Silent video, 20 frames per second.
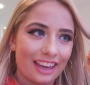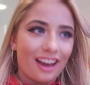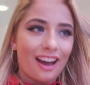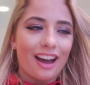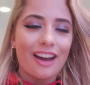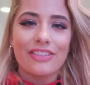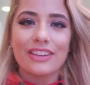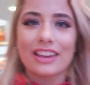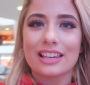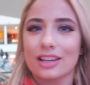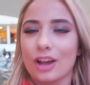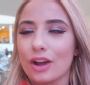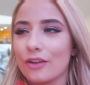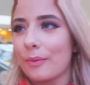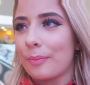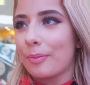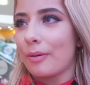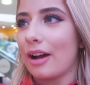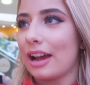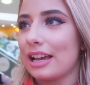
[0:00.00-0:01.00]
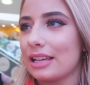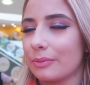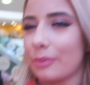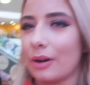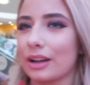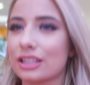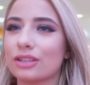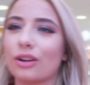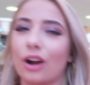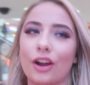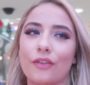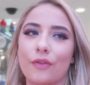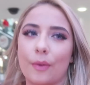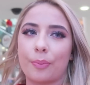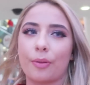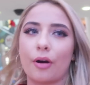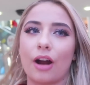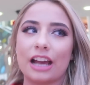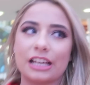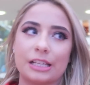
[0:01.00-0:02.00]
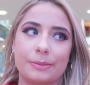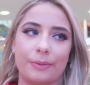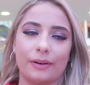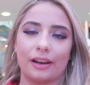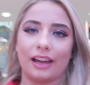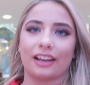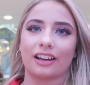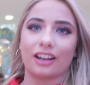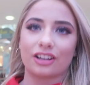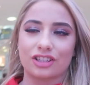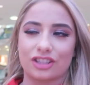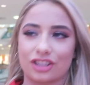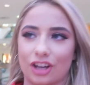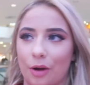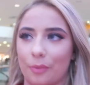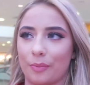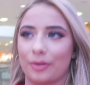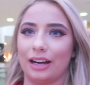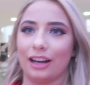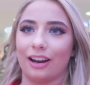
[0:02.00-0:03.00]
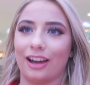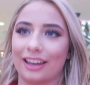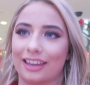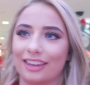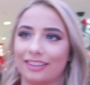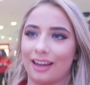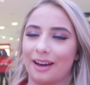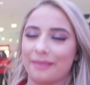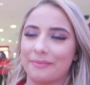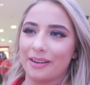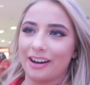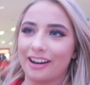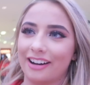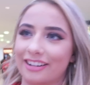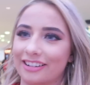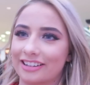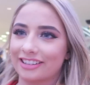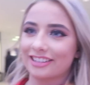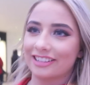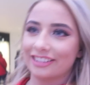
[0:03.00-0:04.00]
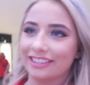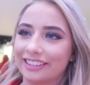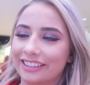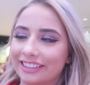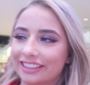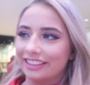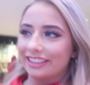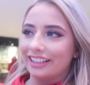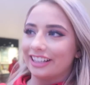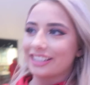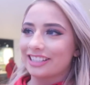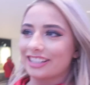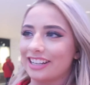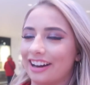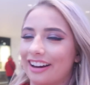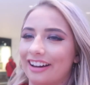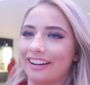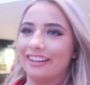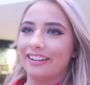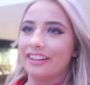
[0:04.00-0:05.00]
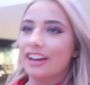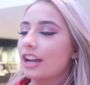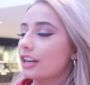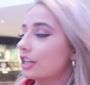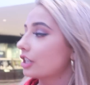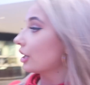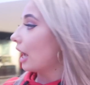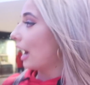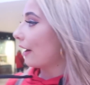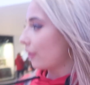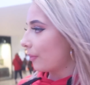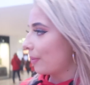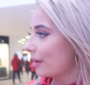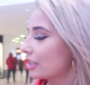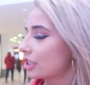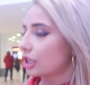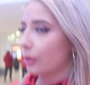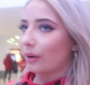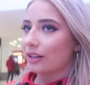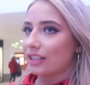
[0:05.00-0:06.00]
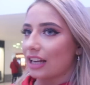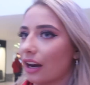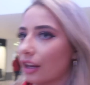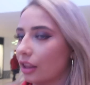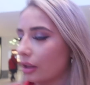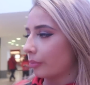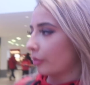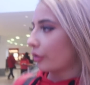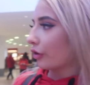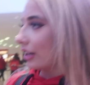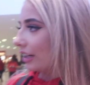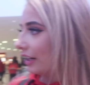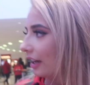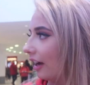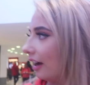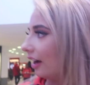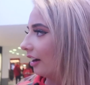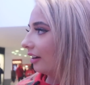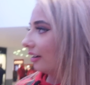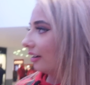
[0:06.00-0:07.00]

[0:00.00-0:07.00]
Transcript: I think it's overpriced. Well, it's not overpriced, but like I just don't really like it that much. I don't know. Have you been to the one down in the marina?